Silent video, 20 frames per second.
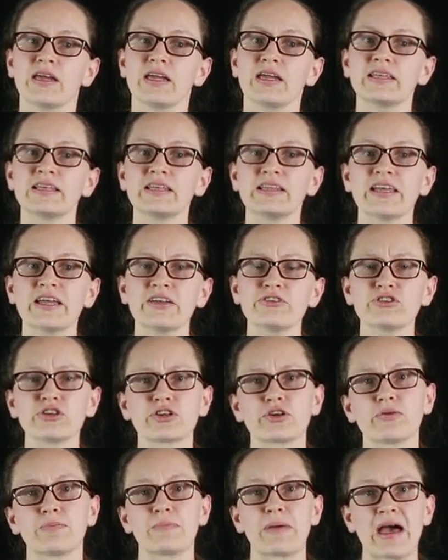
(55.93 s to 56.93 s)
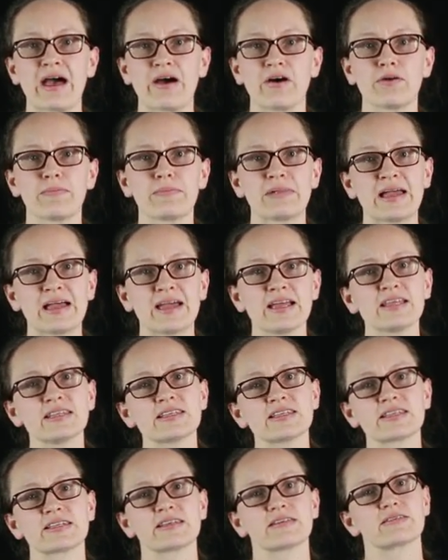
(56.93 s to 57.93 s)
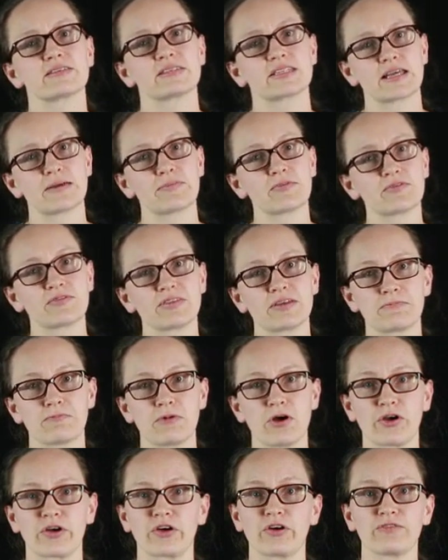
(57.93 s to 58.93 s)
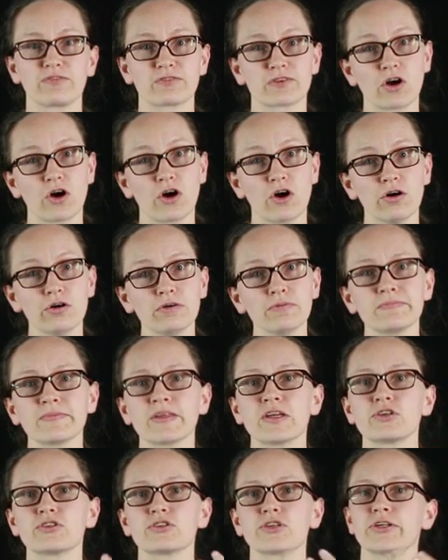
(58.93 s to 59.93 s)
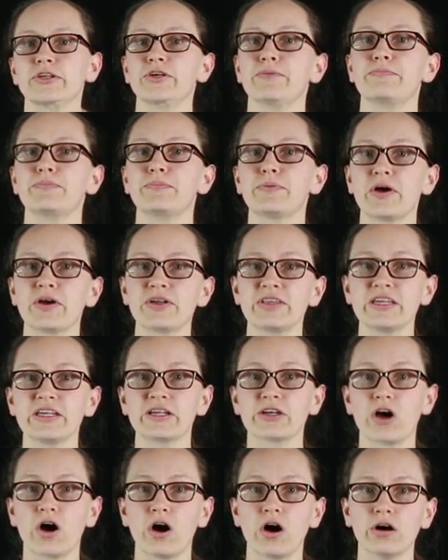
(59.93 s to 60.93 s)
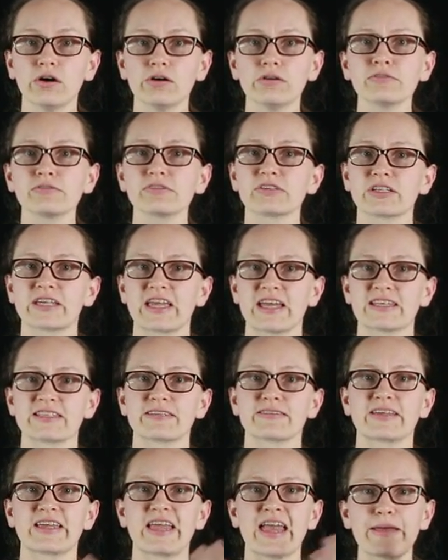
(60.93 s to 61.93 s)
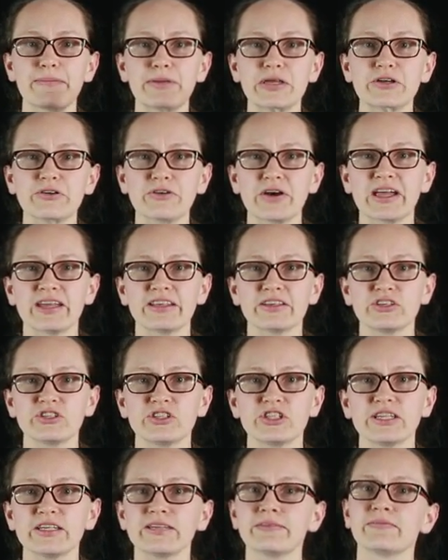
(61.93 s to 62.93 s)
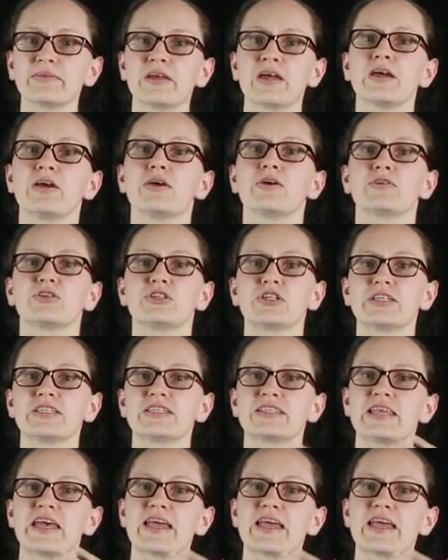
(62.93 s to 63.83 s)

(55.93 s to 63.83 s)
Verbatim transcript: In electrical power plants, some of them work off coal, so you're burning coal to get some chemical energy, which is